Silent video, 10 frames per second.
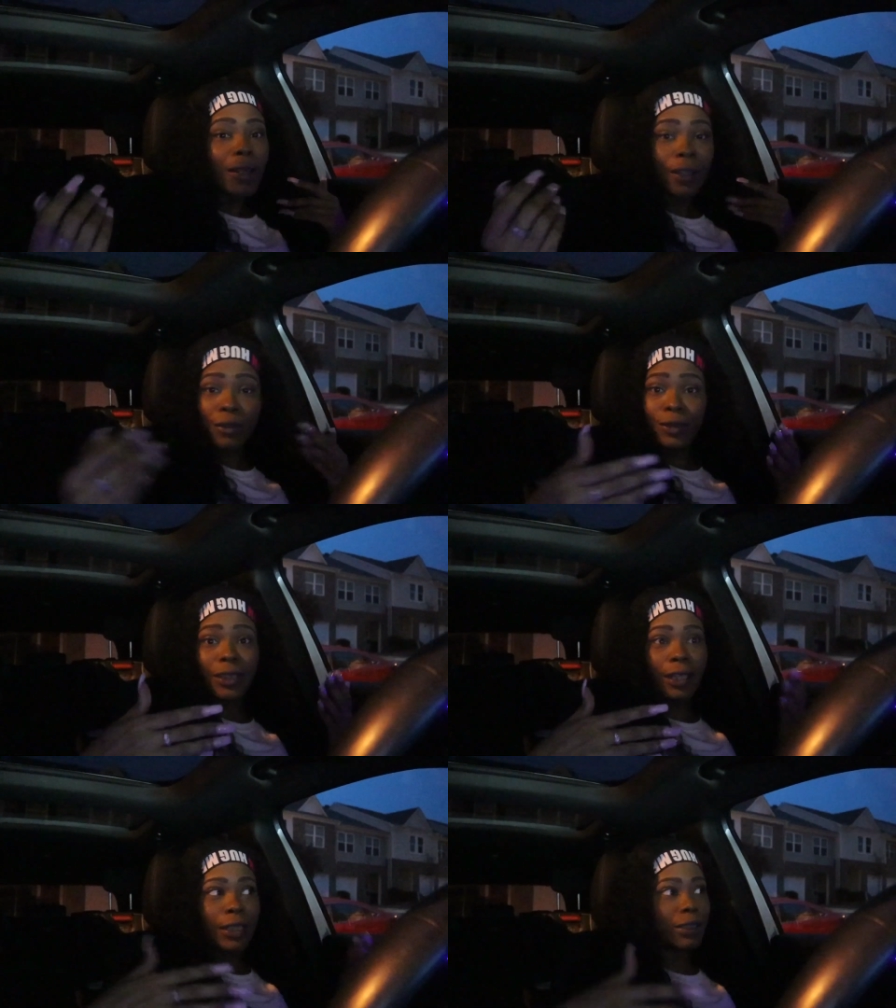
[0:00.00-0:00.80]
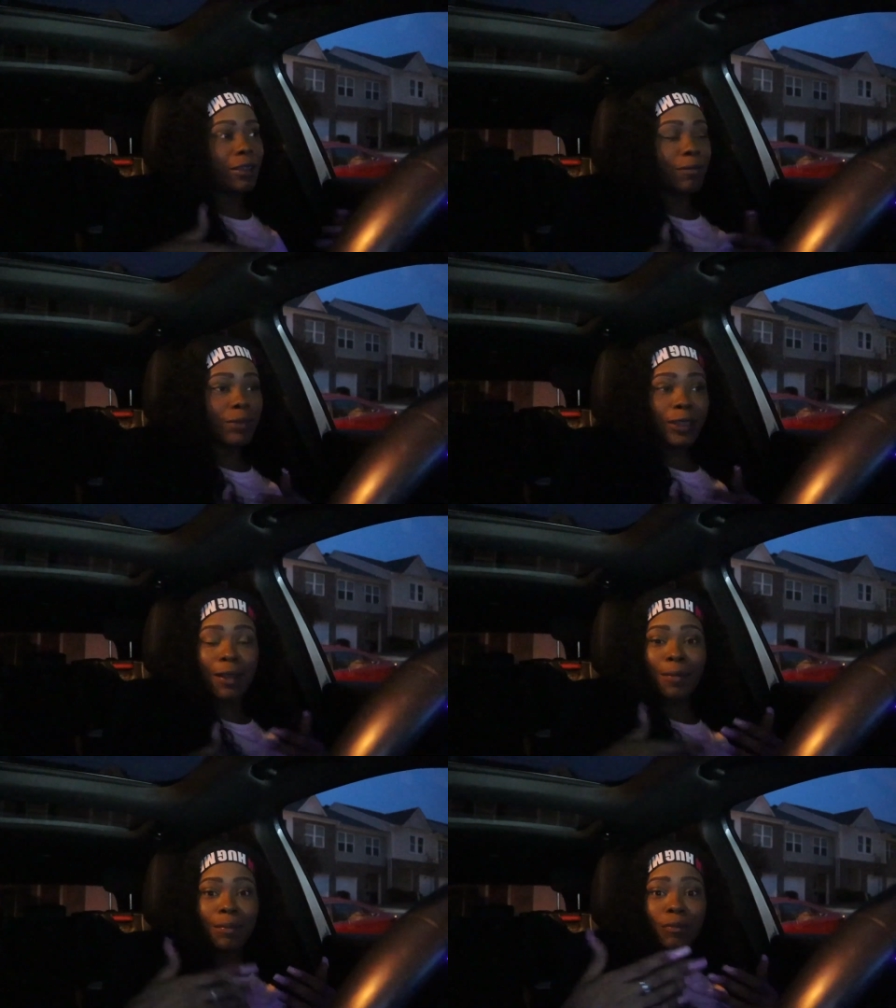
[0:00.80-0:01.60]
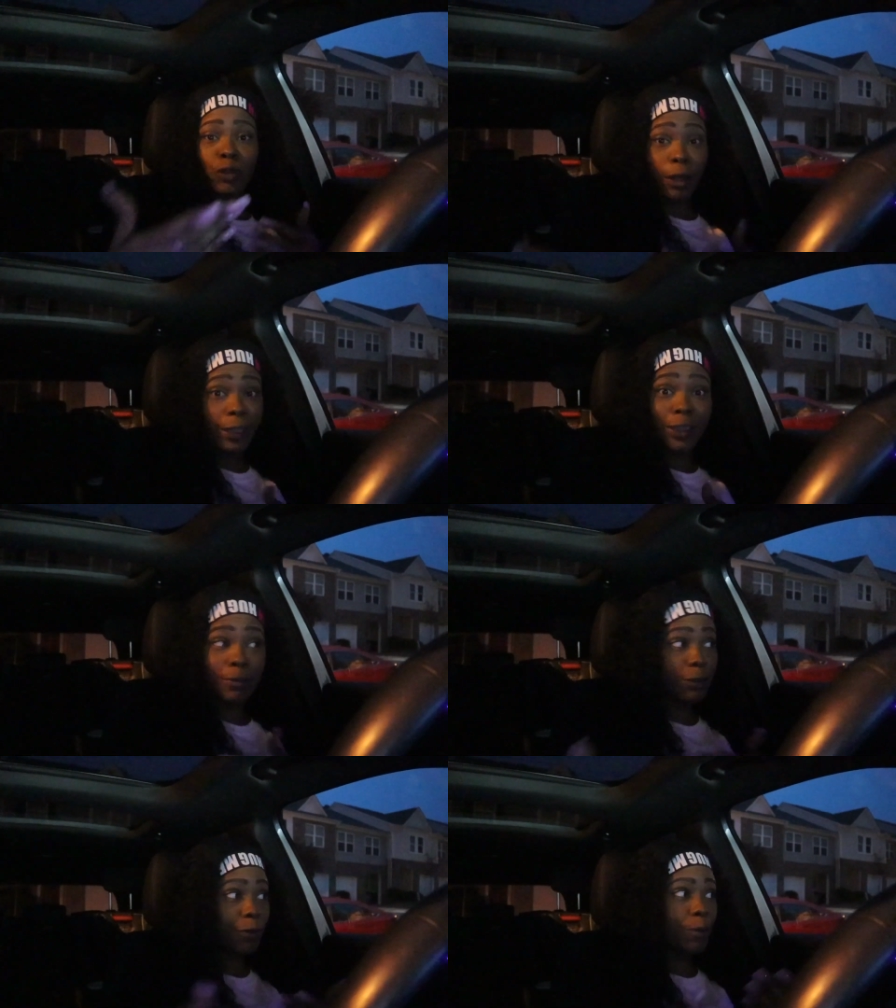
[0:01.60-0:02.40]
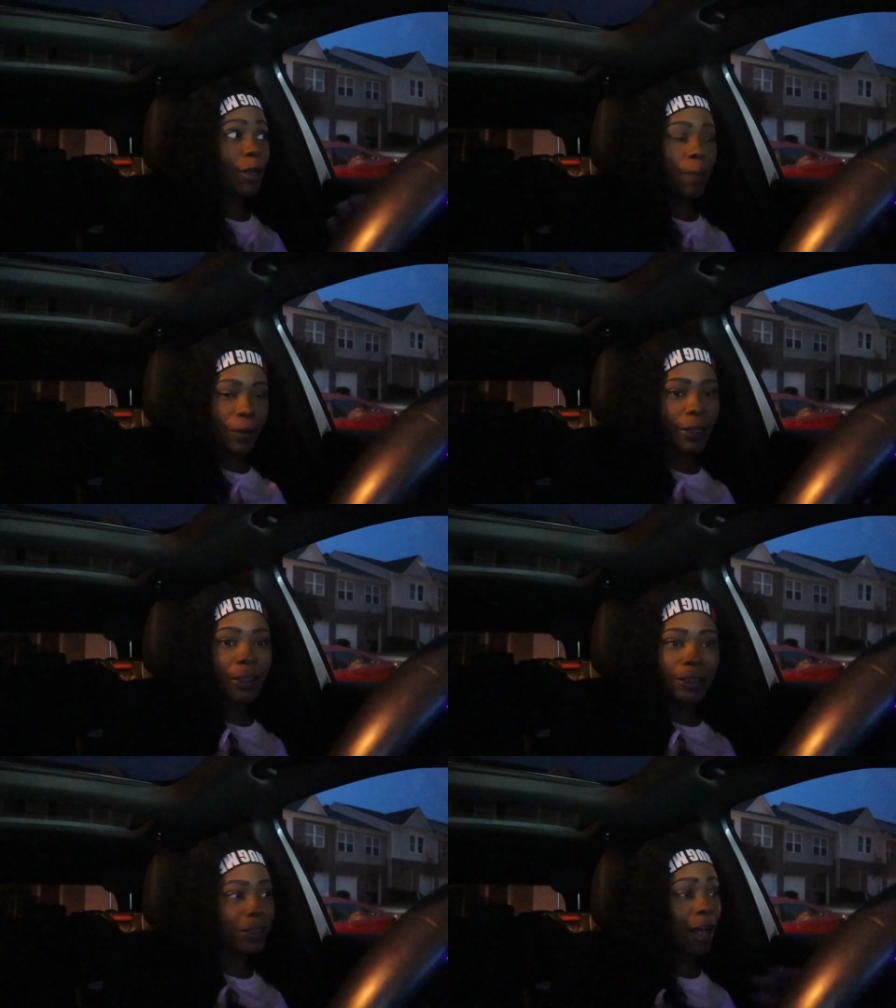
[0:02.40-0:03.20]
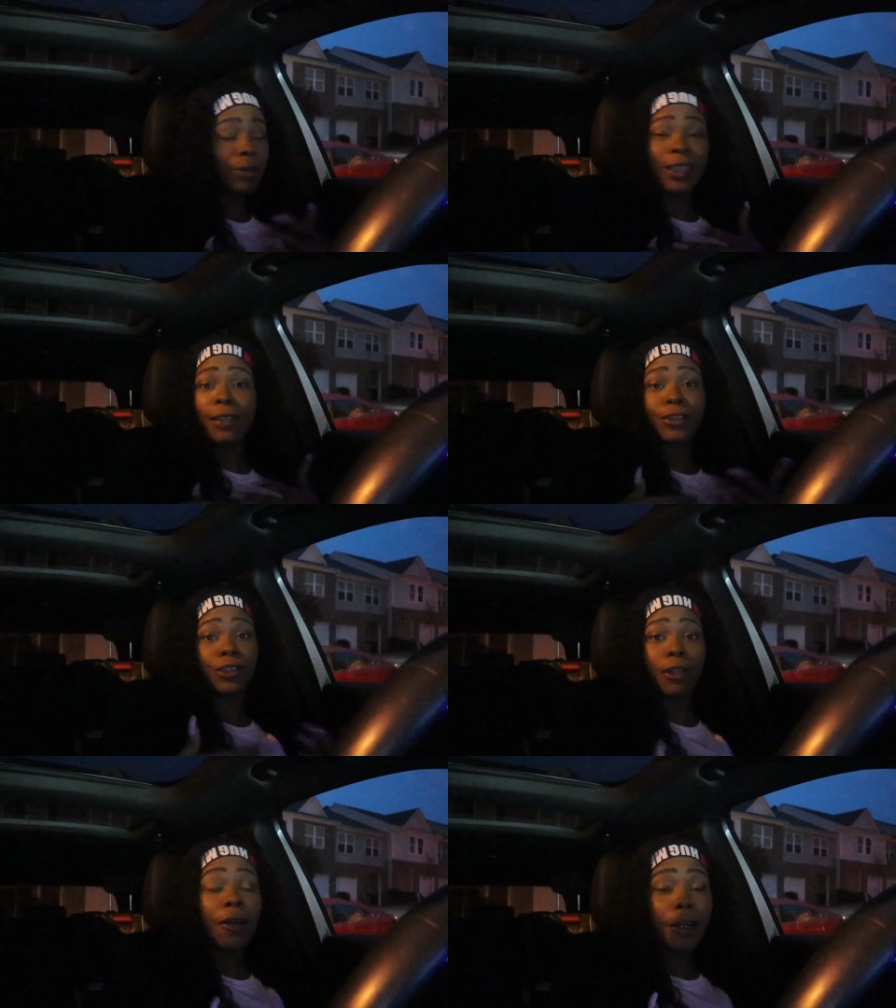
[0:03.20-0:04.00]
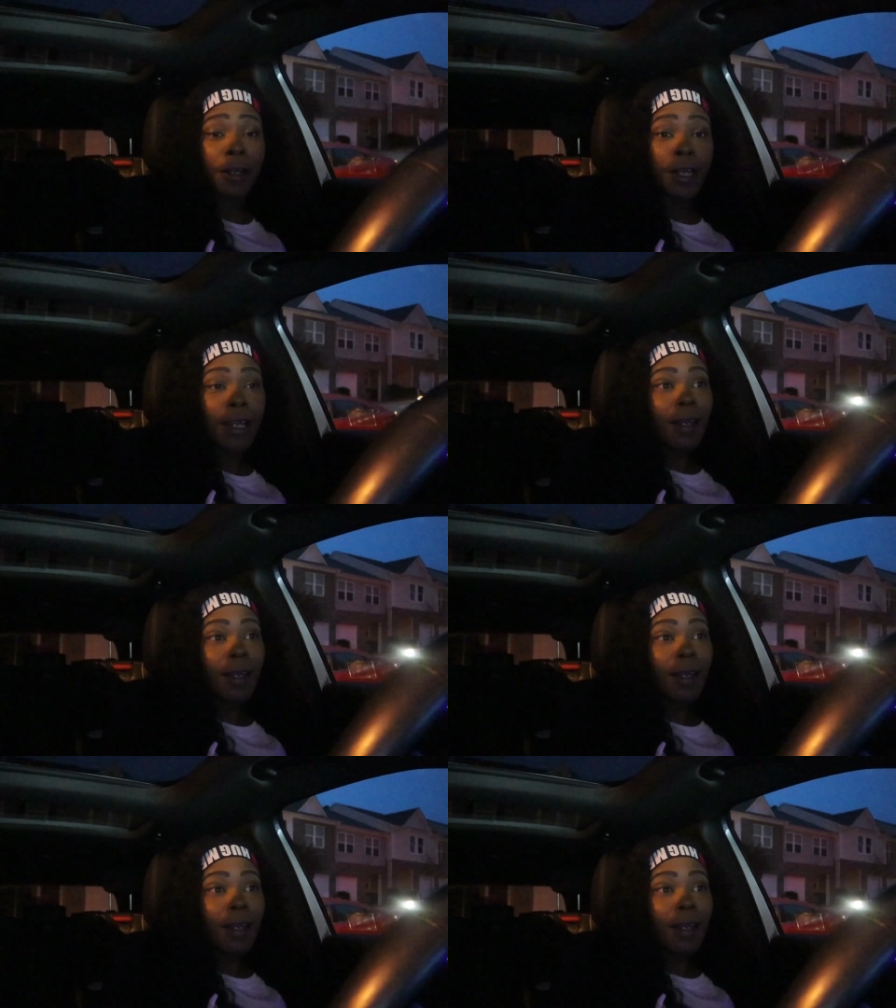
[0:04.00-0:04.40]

can you sell us some transfers from your printers? So I was like, sure.